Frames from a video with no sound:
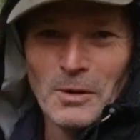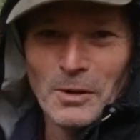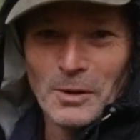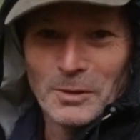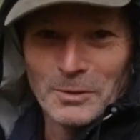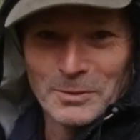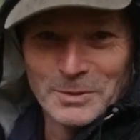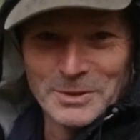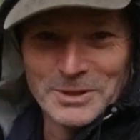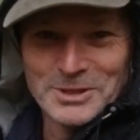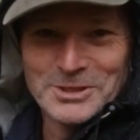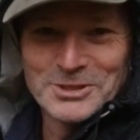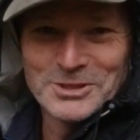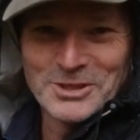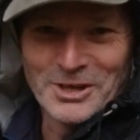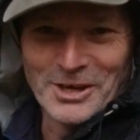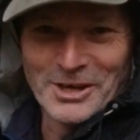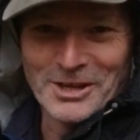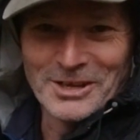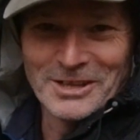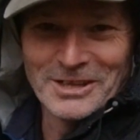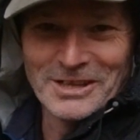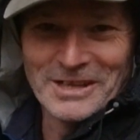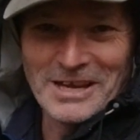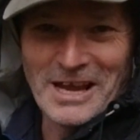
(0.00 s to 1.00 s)
Well, we
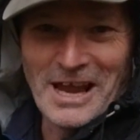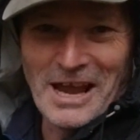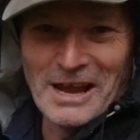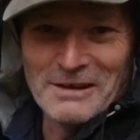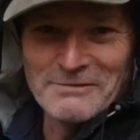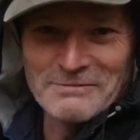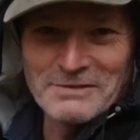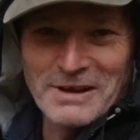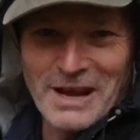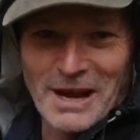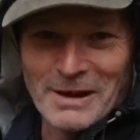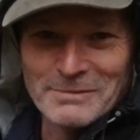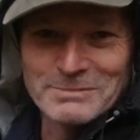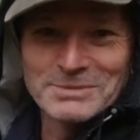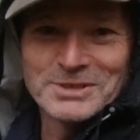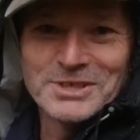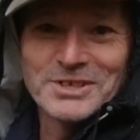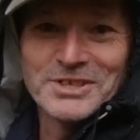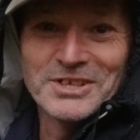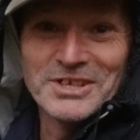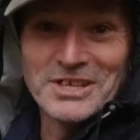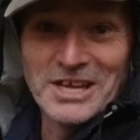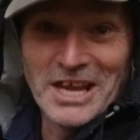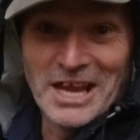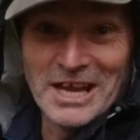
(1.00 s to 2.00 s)
certainly have come
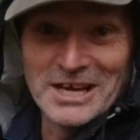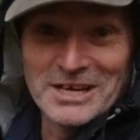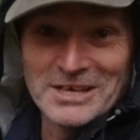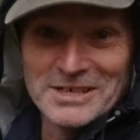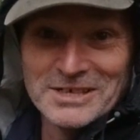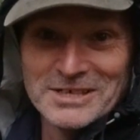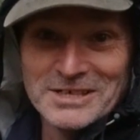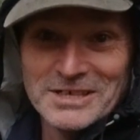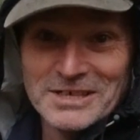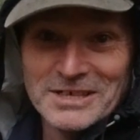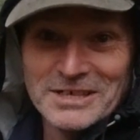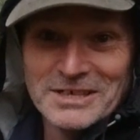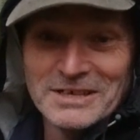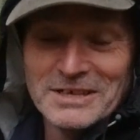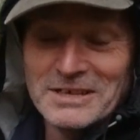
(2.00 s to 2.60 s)
to the end